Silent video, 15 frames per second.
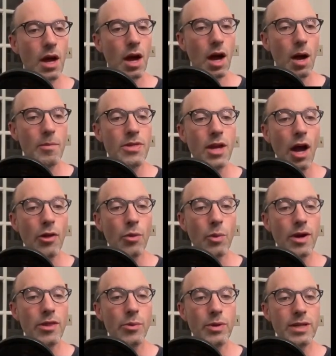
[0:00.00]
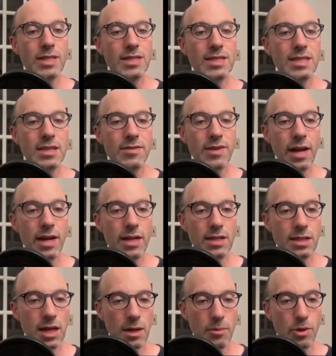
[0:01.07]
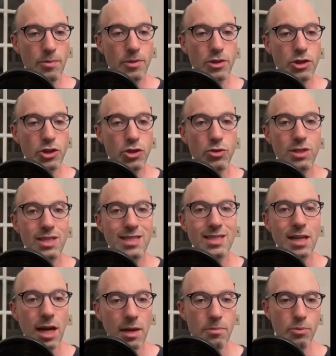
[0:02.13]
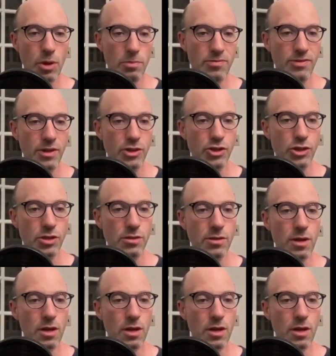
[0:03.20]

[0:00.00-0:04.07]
Um, the other way that we can see of getting a type rep is to use the type rep function,